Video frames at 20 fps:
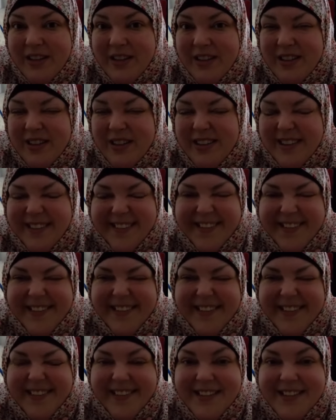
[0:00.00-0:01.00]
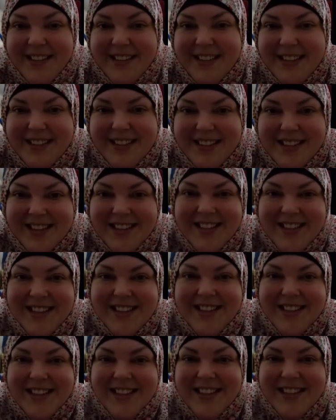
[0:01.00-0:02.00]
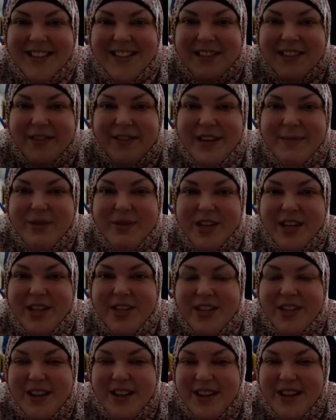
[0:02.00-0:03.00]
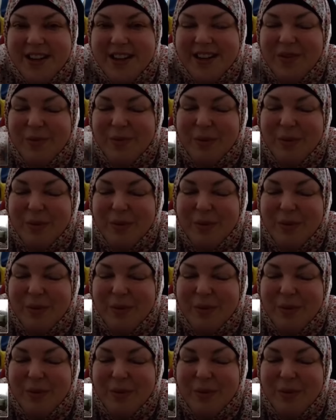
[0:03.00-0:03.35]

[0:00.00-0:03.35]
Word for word: And another name change. I don't